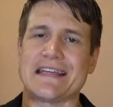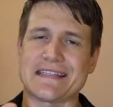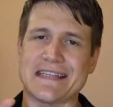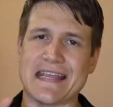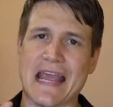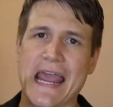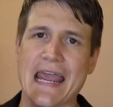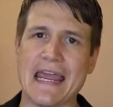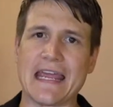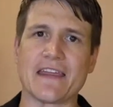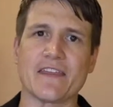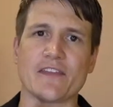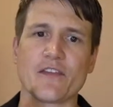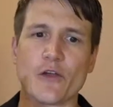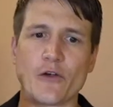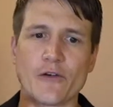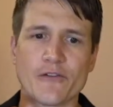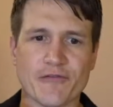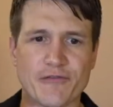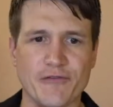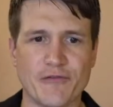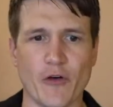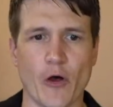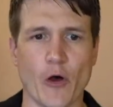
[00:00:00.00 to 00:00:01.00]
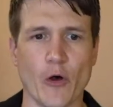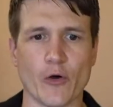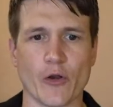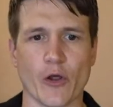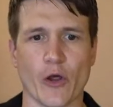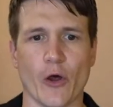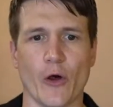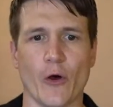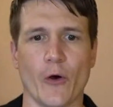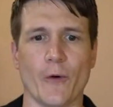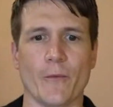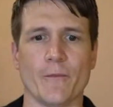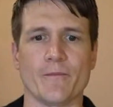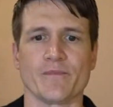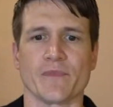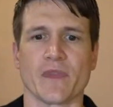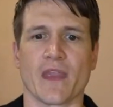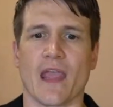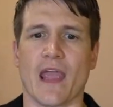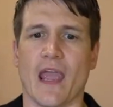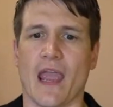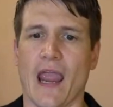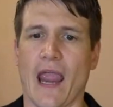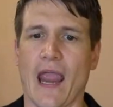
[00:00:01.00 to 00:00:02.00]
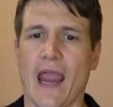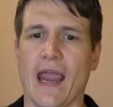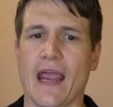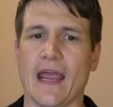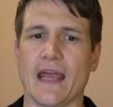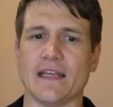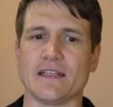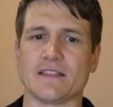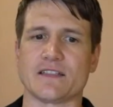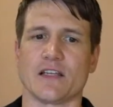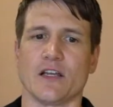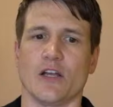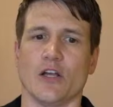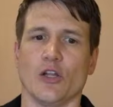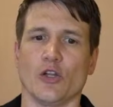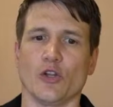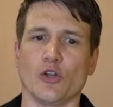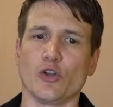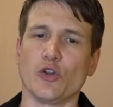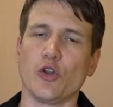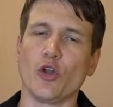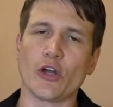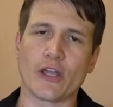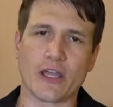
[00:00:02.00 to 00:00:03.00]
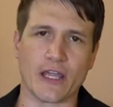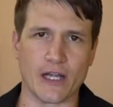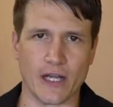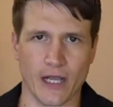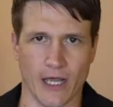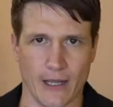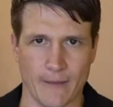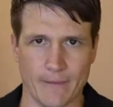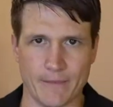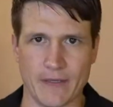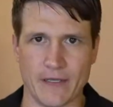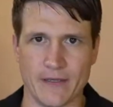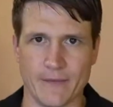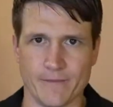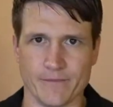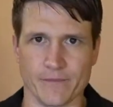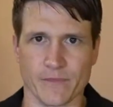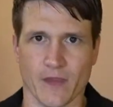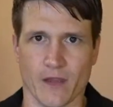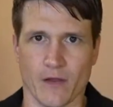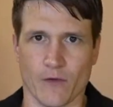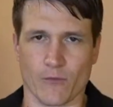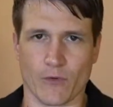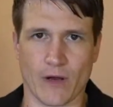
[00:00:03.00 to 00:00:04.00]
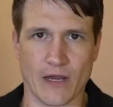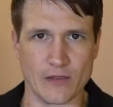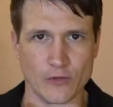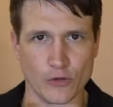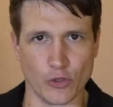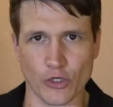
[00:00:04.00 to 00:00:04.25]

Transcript: take their photo and look it up, right?